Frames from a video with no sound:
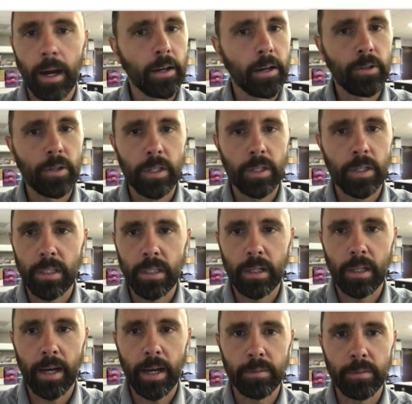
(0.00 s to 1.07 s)
can see
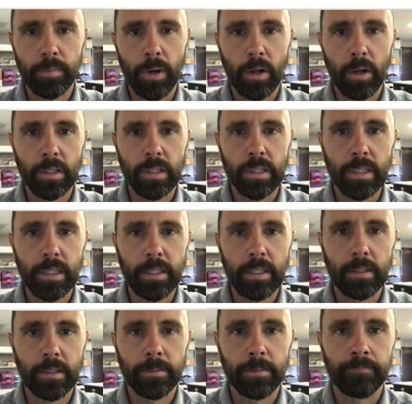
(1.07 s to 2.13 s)
class policies
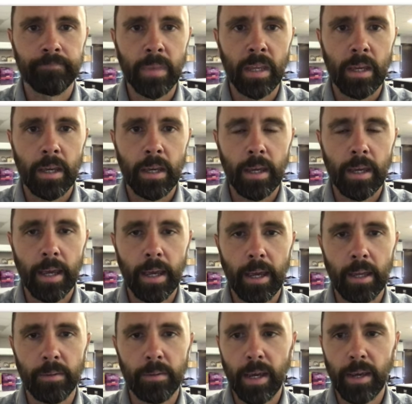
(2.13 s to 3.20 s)

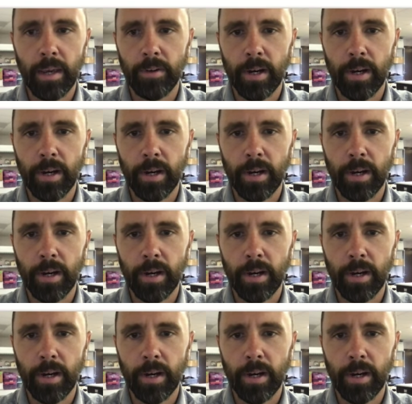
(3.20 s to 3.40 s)
and behavior